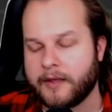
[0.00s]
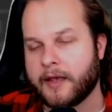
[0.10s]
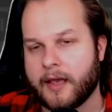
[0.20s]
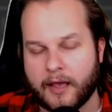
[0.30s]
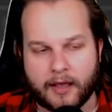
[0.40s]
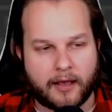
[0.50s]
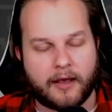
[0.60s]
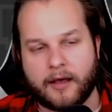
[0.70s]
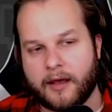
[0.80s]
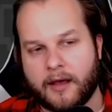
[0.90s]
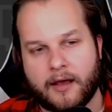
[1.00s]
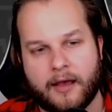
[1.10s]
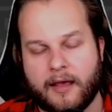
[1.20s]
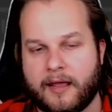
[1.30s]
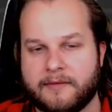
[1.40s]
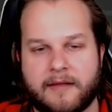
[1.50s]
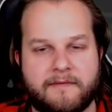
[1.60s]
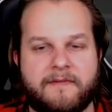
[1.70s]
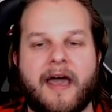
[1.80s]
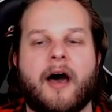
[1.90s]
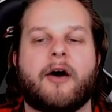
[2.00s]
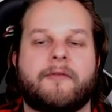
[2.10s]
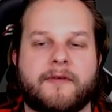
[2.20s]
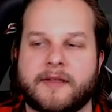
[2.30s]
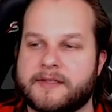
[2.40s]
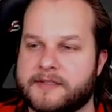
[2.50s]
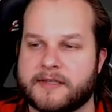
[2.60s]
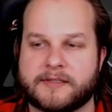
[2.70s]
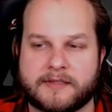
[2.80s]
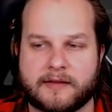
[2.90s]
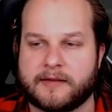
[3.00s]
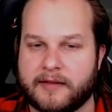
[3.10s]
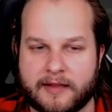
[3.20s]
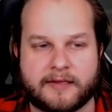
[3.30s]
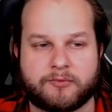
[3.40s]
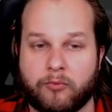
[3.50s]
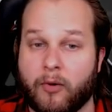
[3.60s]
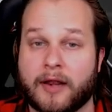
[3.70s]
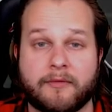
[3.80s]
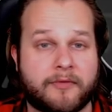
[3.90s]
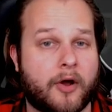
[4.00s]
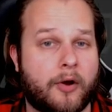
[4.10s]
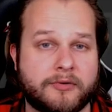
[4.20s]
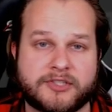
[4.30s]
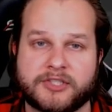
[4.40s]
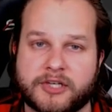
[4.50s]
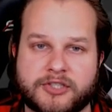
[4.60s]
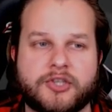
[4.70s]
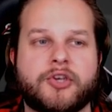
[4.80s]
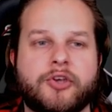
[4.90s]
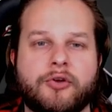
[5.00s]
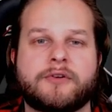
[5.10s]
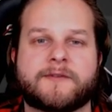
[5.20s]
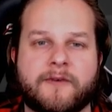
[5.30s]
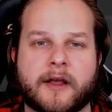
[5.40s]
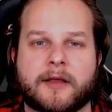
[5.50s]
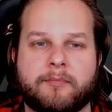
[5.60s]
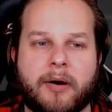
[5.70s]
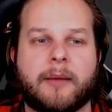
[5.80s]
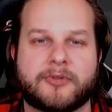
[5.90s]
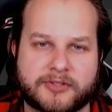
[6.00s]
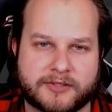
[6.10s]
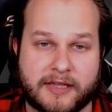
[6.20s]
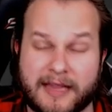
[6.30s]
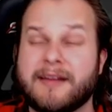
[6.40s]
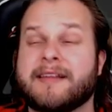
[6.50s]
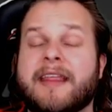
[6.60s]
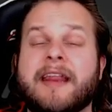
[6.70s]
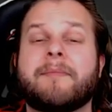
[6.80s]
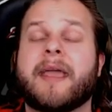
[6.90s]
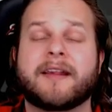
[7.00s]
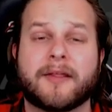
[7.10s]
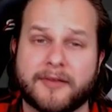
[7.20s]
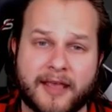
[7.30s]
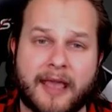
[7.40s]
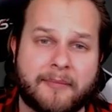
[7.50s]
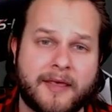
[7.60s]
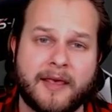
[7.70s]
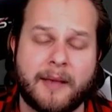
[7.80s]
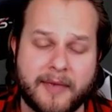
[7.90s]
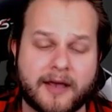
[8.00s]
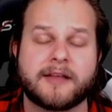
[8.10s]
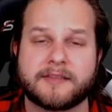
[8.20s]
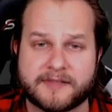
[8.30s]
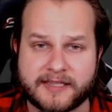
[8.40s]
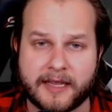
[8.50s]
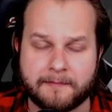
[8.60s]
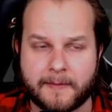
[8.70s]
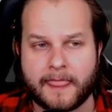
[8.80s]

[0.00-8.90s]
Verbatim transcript: Uh, uh and and Valve is is uh, is one of those just huge fucking publishers. Like they didn't need to make another game because of Steam.